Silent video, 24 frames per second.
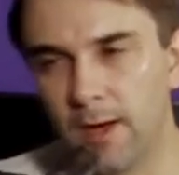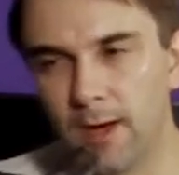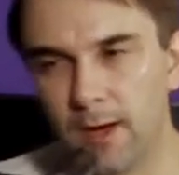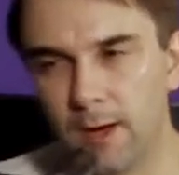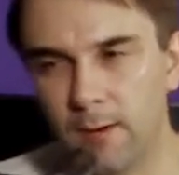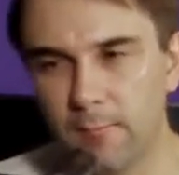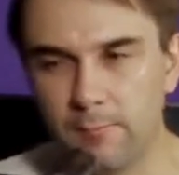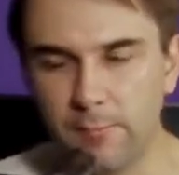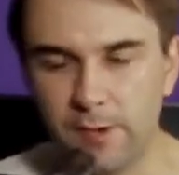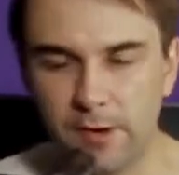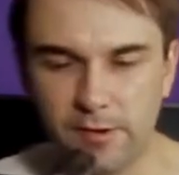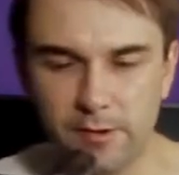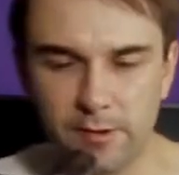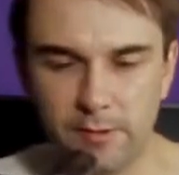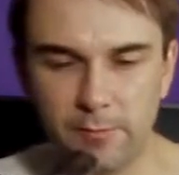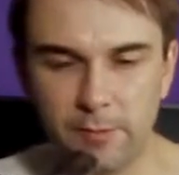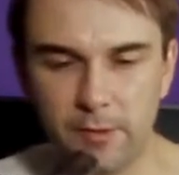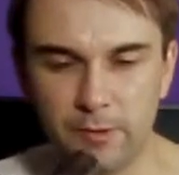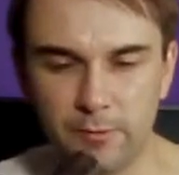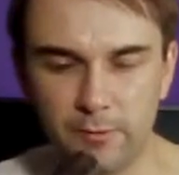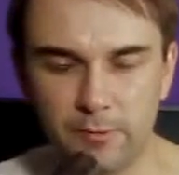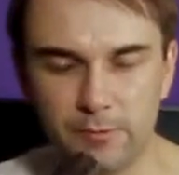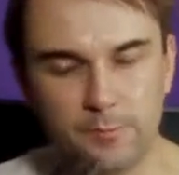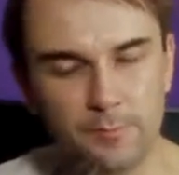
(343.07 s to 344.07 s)
And bear
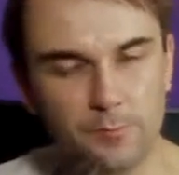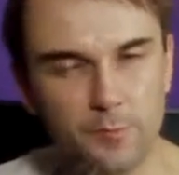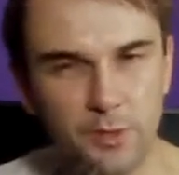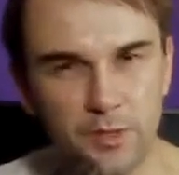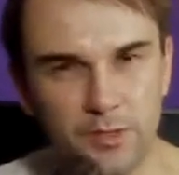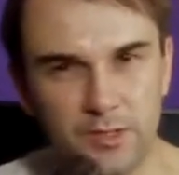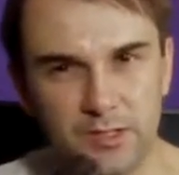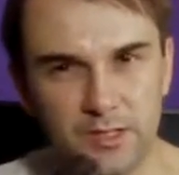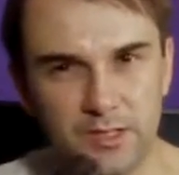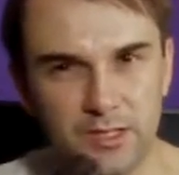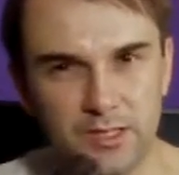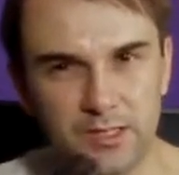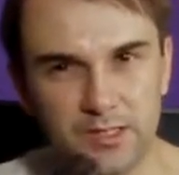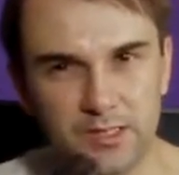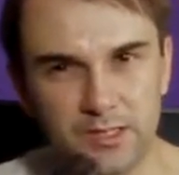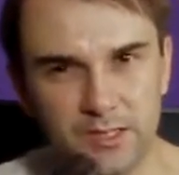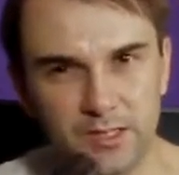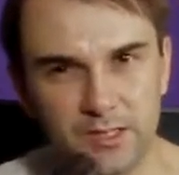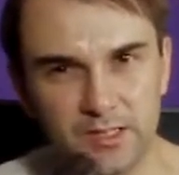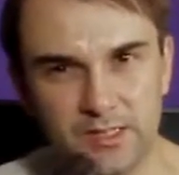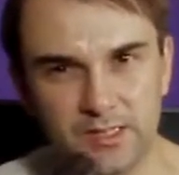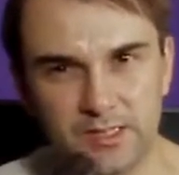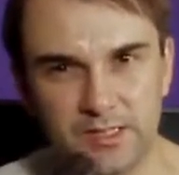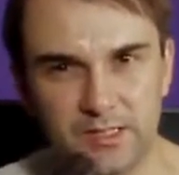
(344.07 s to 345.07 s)
in mind these
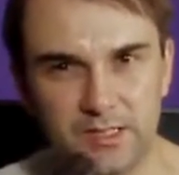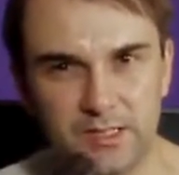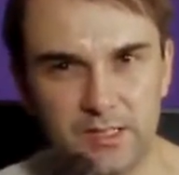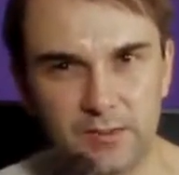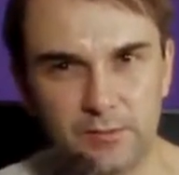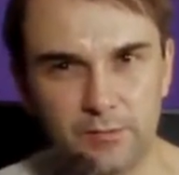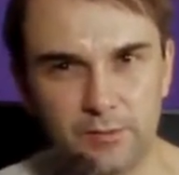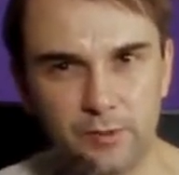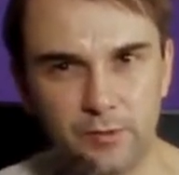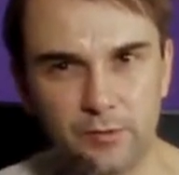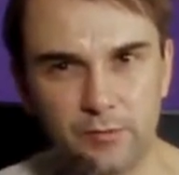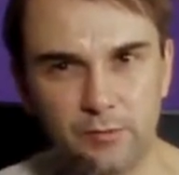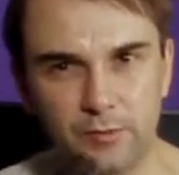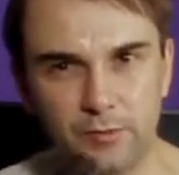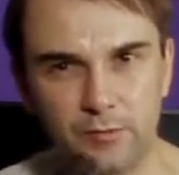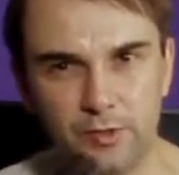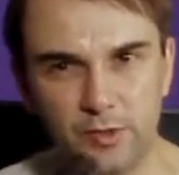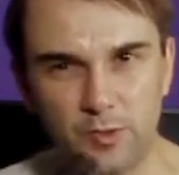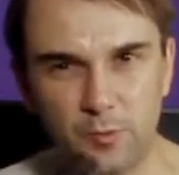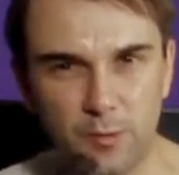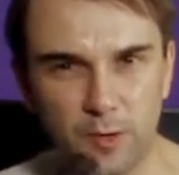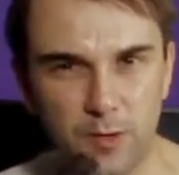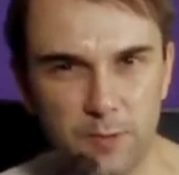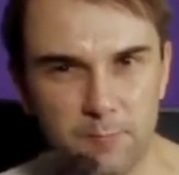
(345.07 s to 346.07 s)
16th note grooves are
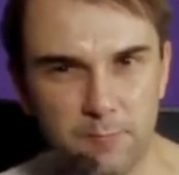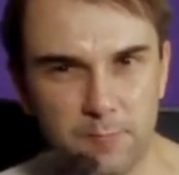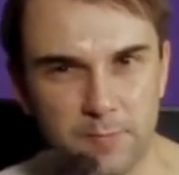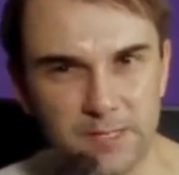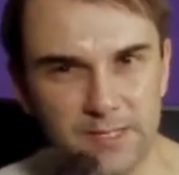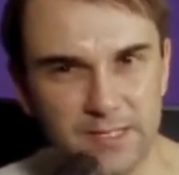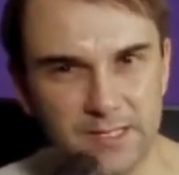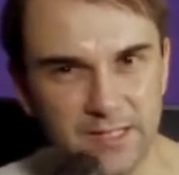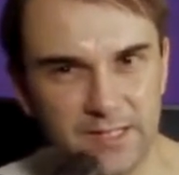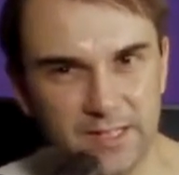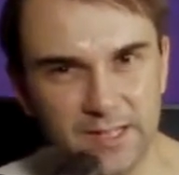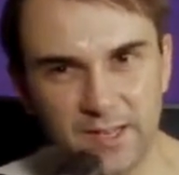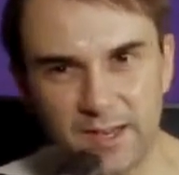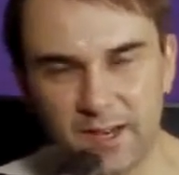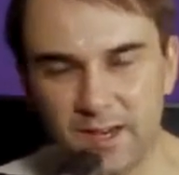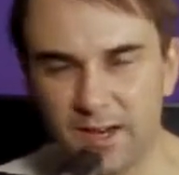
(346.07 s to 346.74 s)
quite busy.